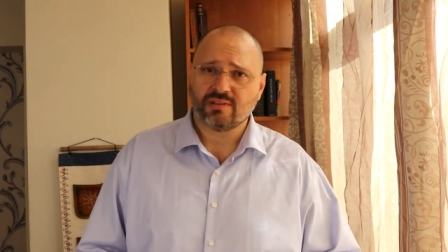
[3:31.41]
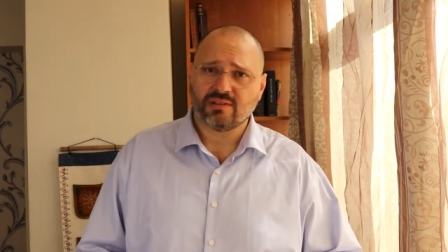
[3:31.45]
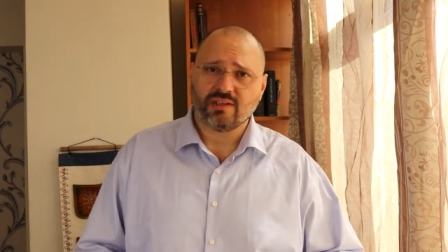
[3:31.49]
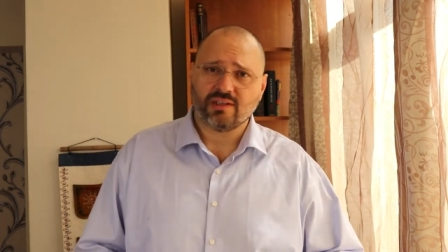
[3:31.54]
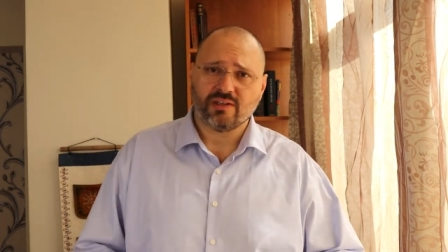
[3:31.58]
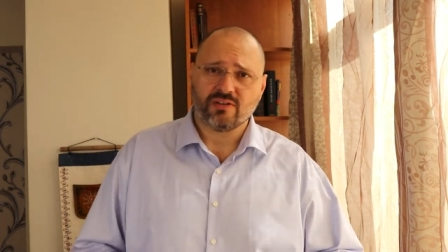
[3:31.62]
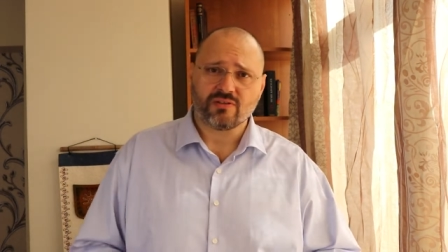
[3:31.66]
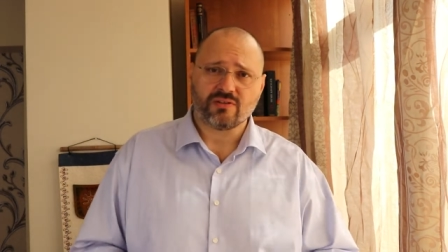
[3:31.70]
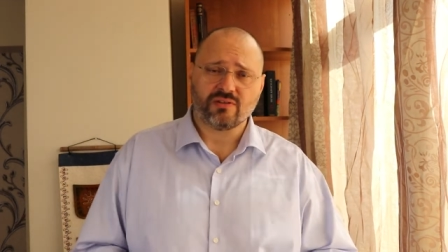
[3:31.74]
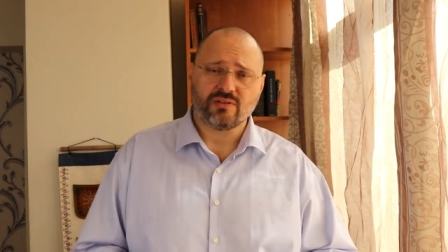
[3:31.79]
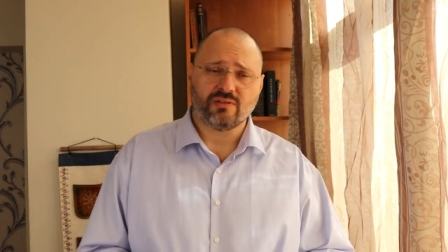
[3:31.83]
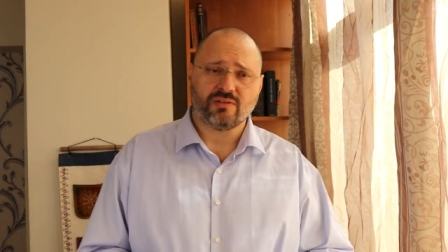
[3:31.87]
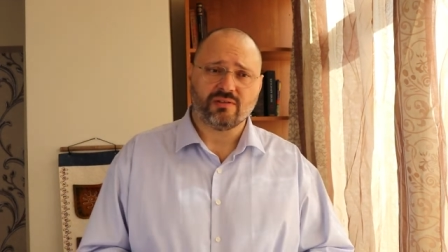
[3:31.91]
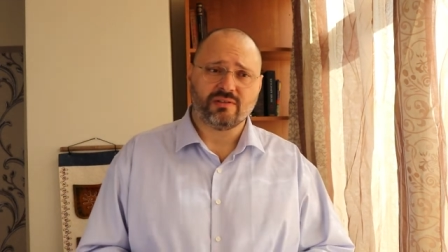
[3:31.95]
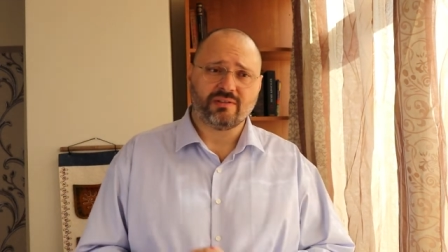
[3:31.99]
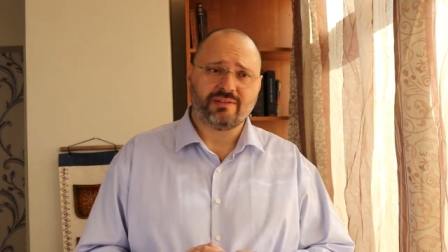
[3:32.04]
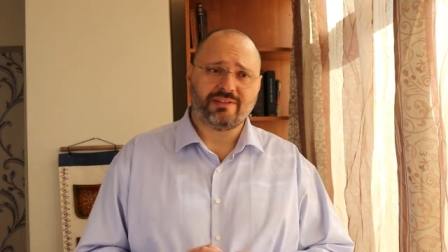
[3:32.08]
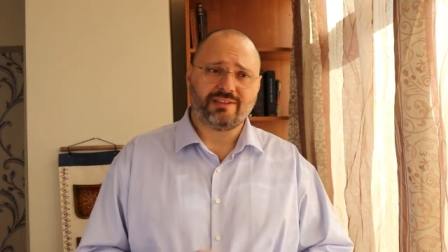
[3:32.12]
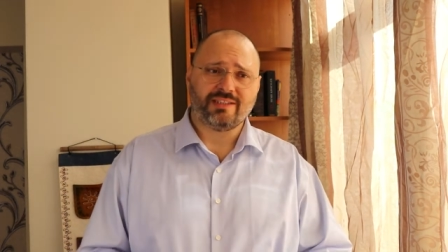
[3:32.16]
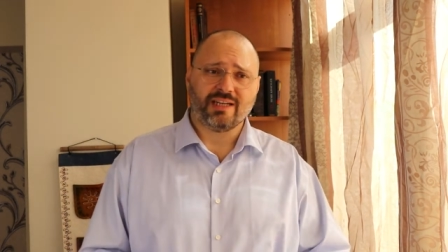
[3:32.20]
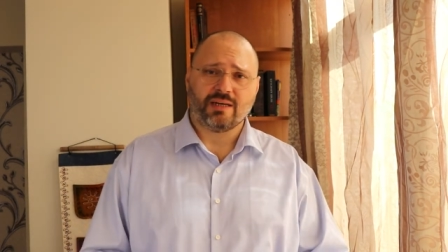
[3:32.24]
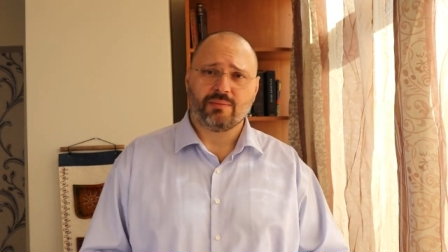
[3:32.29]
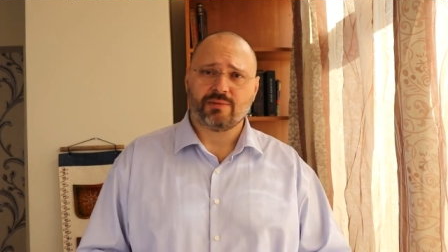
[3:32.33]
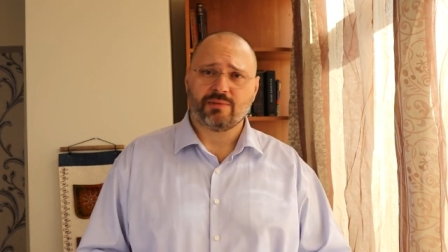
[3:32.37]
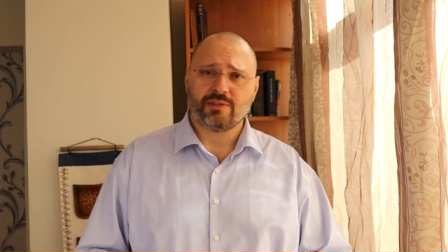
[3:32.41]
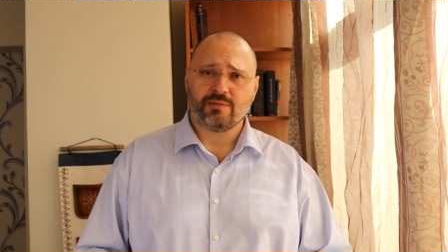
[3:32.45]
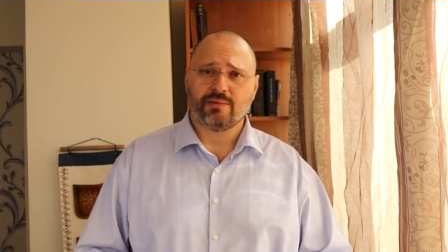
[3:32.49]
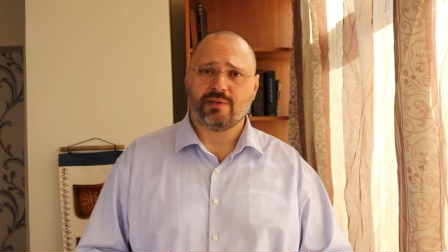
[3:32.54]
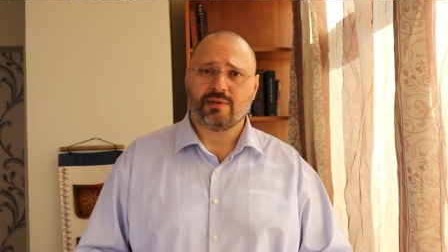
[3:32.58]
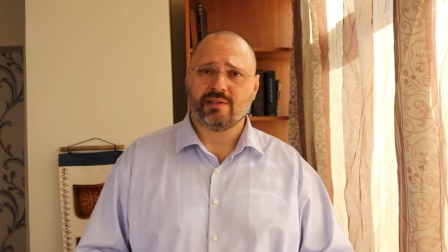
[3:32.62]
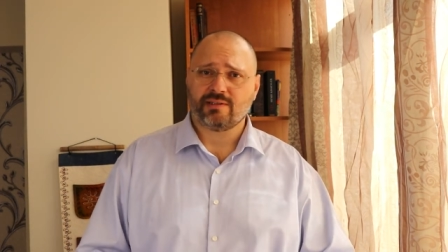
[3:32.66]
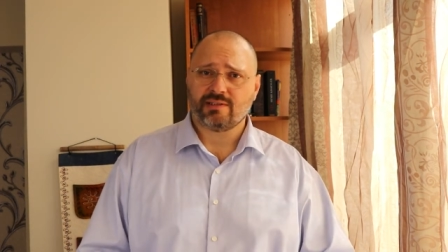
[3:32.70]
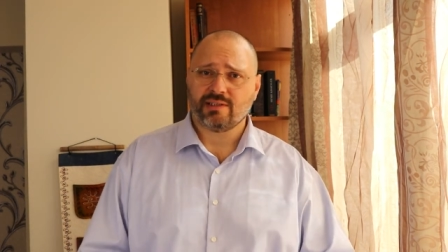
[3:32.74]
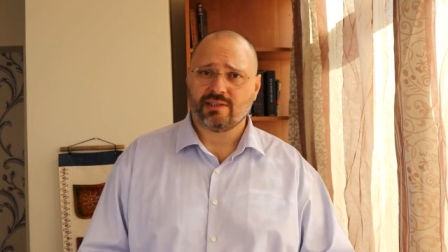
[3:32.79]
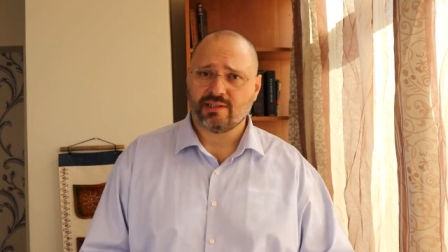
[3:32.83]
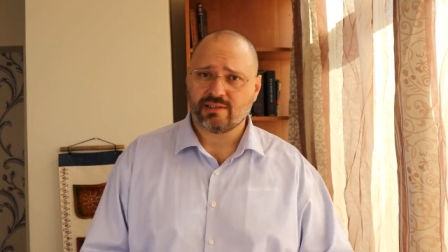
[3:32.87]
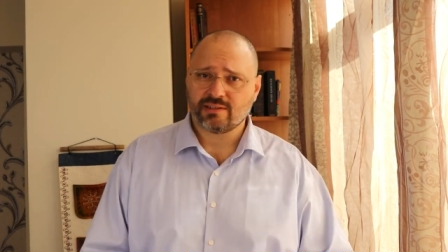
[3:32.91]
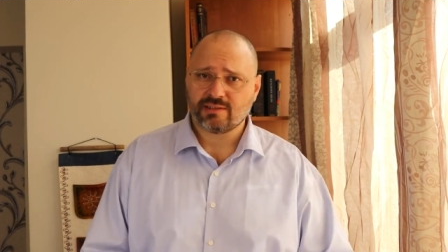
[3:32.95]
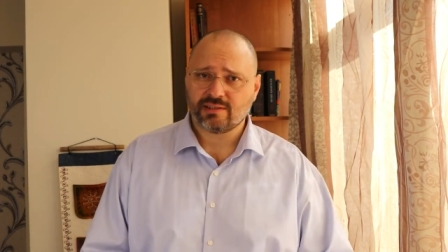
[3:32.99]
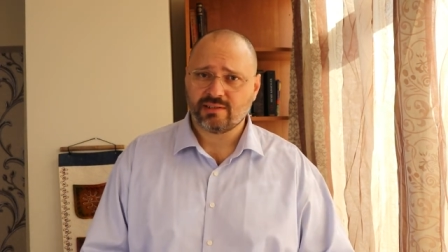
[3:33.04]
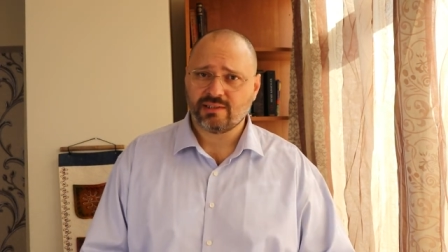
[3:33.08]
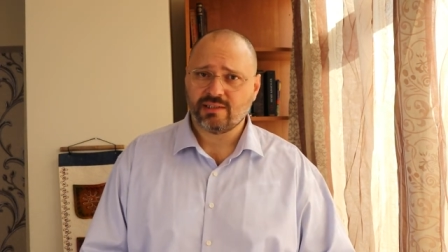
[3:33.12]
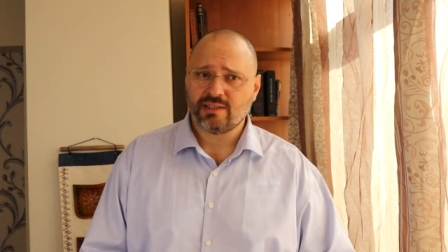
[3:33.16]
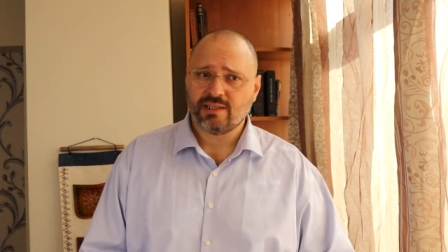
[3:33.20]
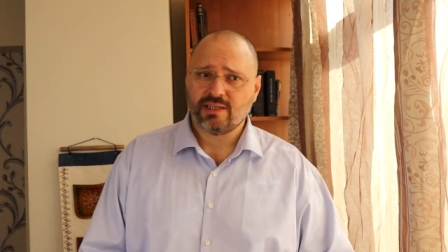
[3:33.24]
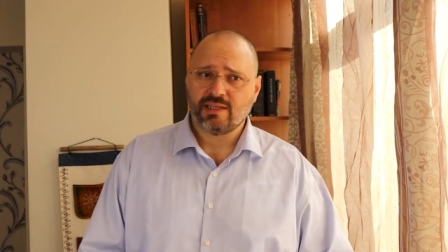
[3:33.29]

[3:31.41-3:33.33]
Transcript: there is no doubt about that.